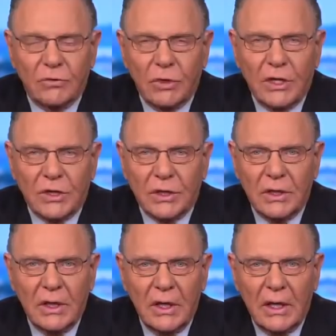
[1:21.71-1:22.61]
region.
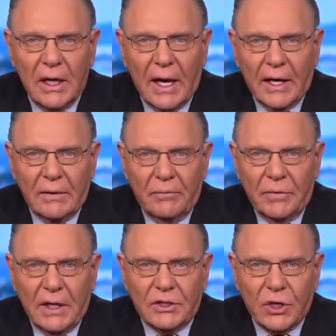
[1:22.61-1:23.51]
And
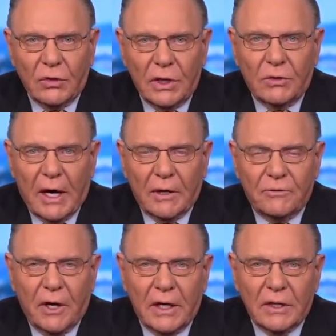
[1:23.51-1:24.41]
it's certainly
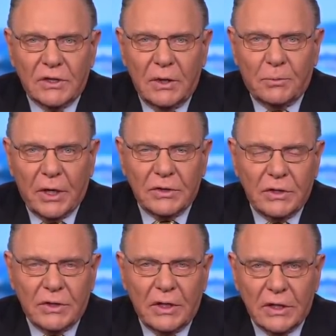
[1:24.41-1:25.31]
gratifying to see
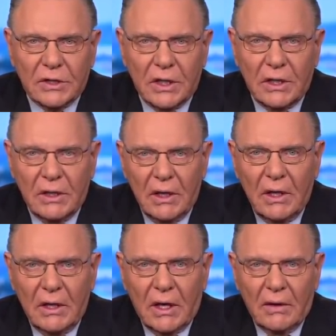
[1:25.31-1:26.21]
President Zelensky
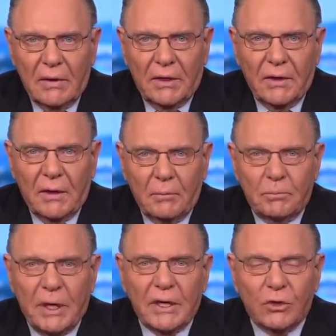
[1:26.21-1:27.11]

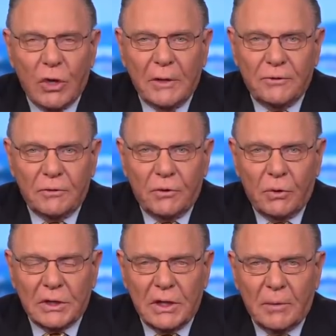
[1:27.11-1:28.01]
being grateful for
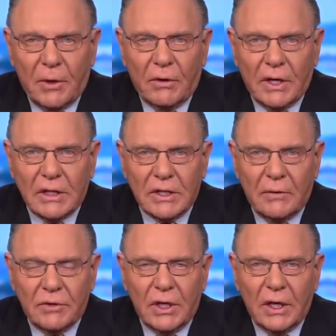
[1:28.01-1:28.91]
what the Americans
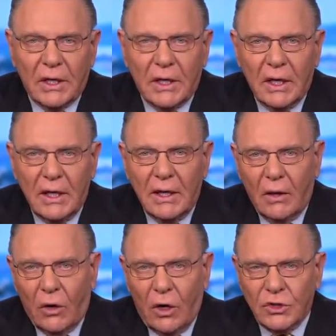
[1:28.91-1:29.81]
have done.
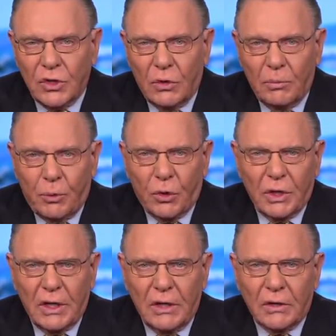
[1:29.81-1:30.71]
Also
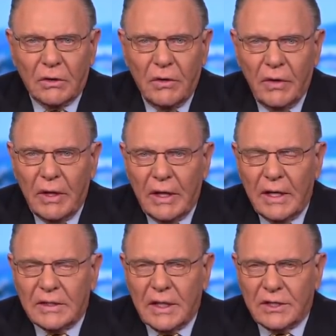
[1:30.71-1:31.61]
important here
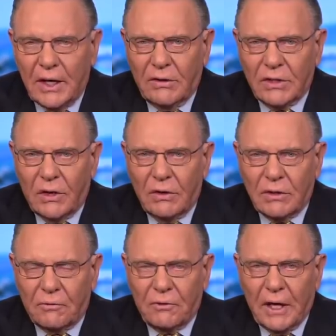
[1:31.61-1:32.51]
is the Secretary of
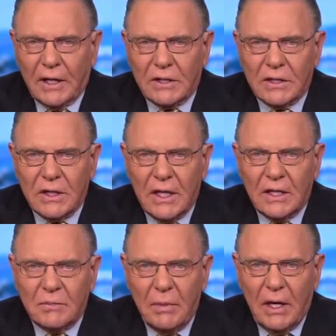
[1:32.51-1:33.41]
Defense
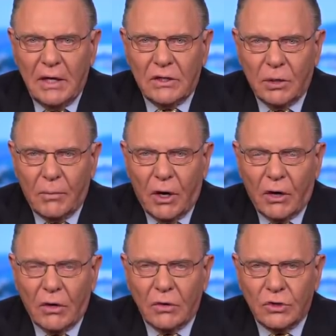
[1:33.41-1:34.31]
is meeting
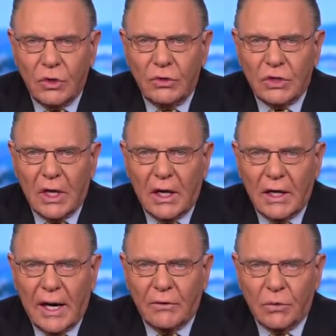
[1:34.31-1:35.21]
tomorrow, Tuesday,
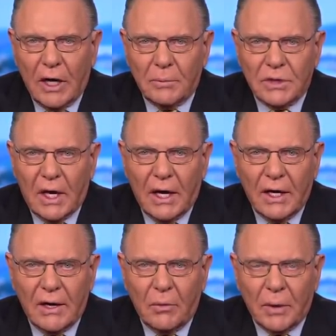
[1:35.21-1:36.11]
at Ramstein
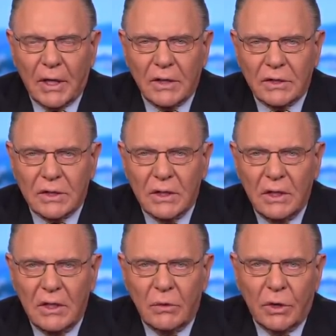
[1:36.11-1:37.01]
Air Base,
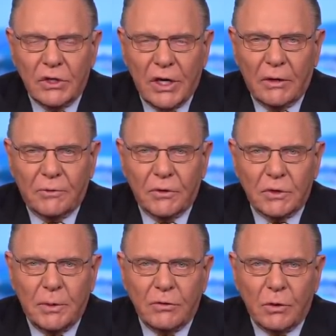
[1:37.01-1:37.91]
where Jennifer has
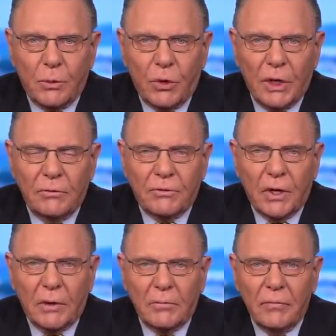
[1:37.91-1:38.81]
been reporting
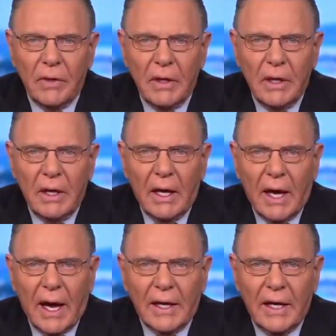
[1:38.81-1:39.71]
from,
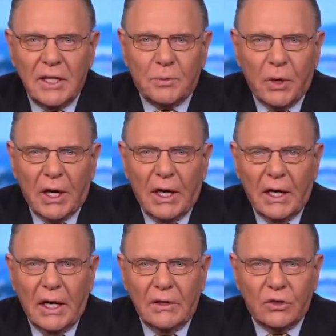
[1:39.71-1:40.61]
and he's bringing
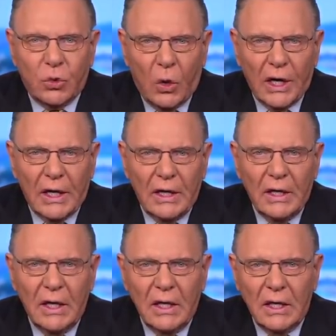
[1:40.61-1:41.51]
in 20
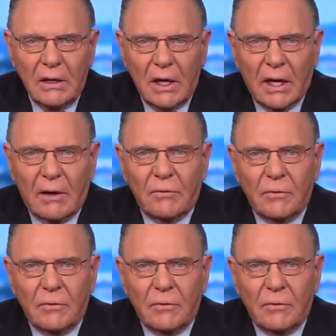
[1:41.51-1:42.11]
uh,